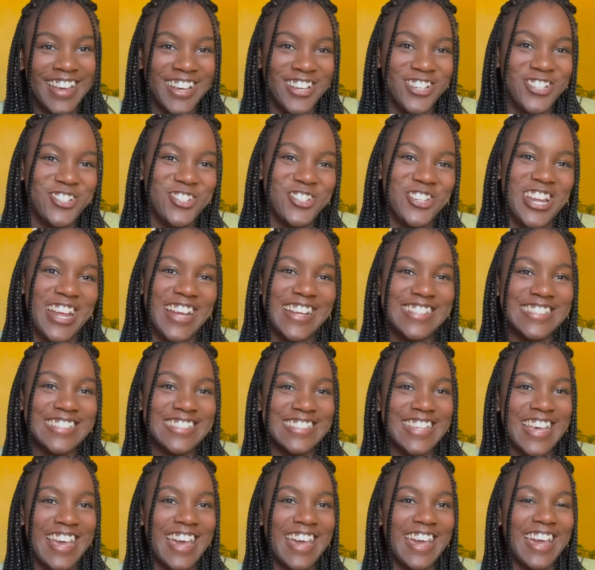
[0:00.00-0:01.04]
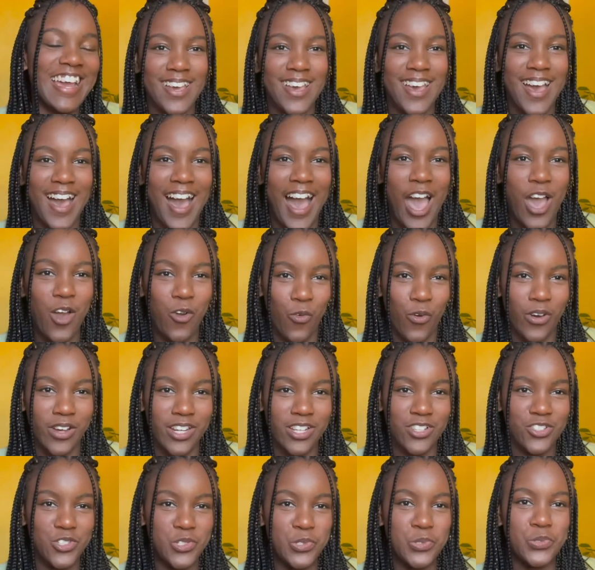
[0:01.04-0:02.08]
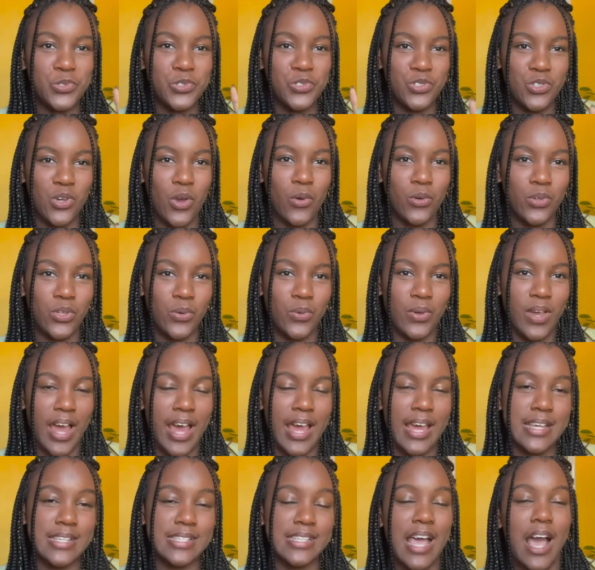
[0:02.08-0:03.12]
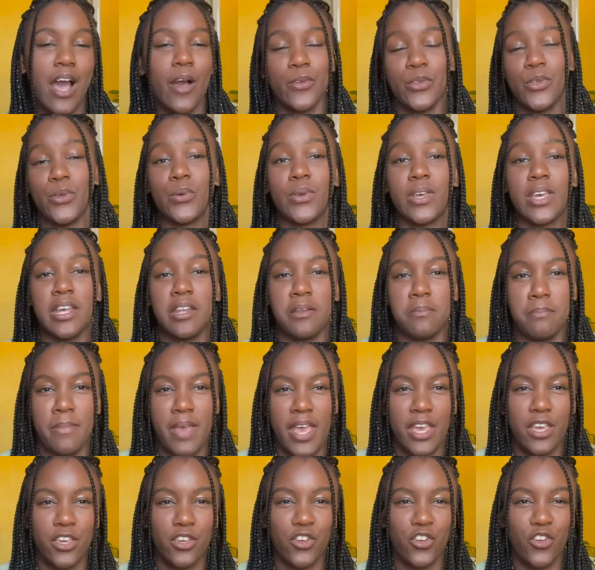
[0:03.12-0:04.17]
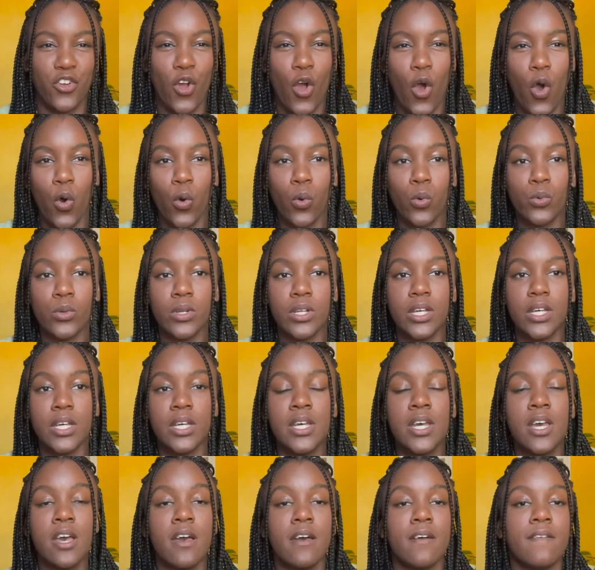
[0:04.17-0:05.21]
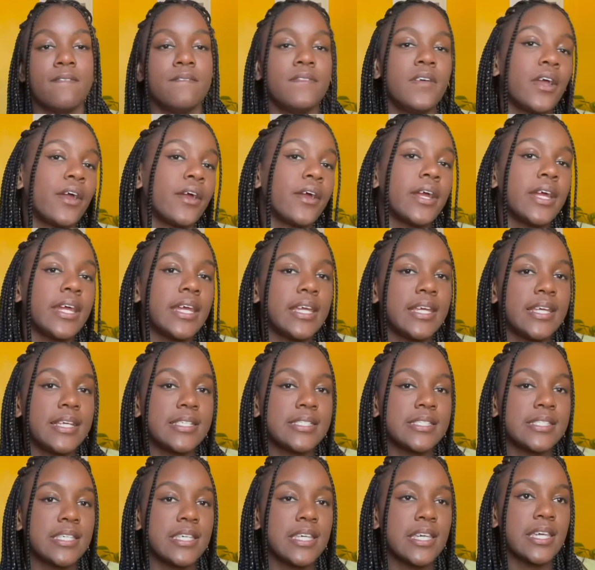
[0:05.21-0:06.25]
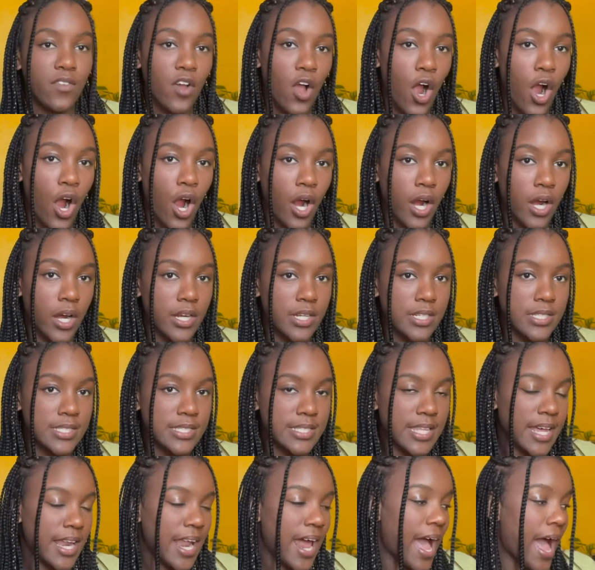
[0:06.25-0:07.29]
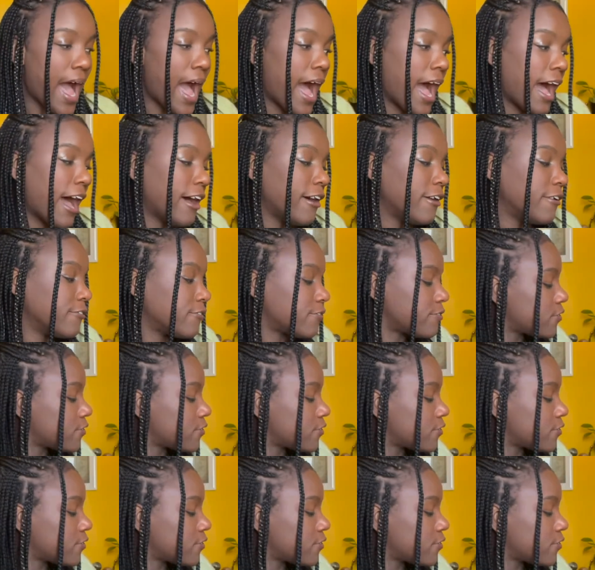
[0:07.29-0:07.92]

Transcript: should I say. I wanted to show you guys how you can make your own very easy cards that have